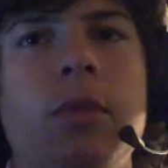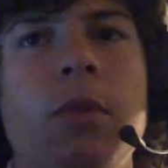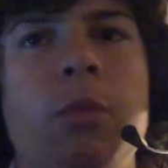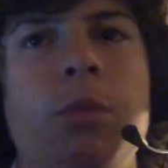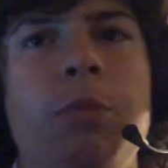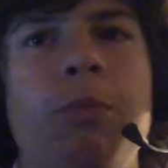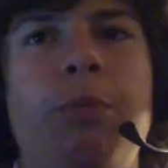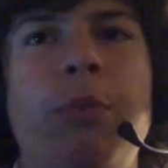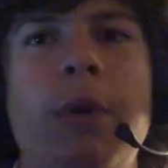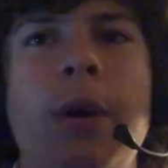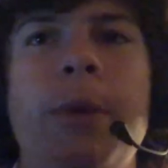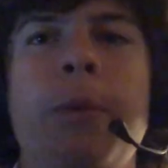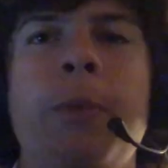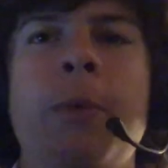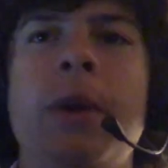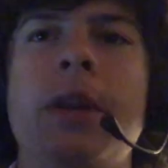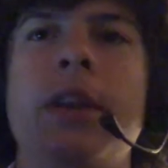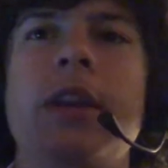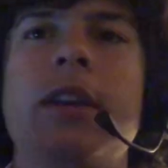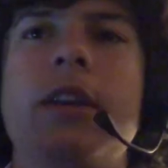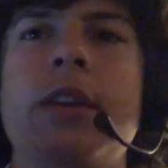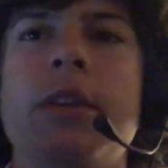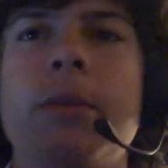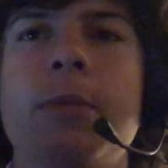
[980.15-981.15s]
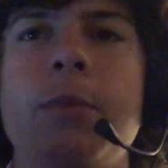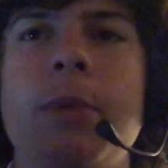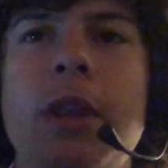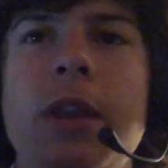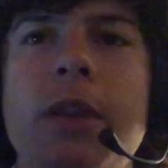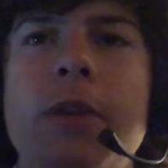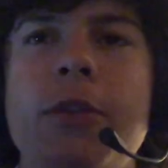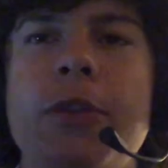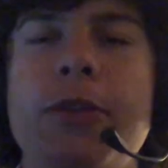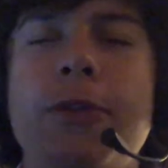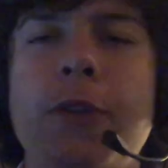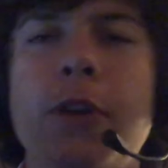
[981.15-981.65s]
But when it
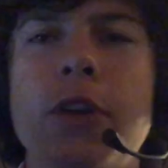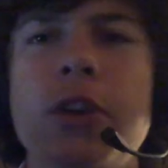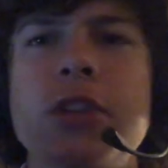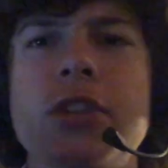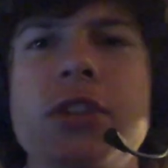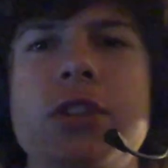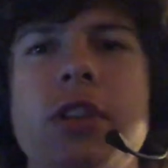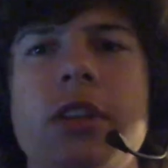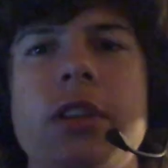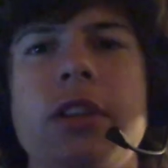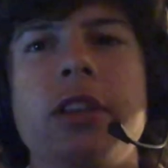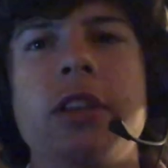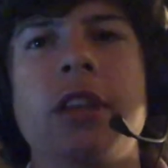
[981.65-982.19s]
was first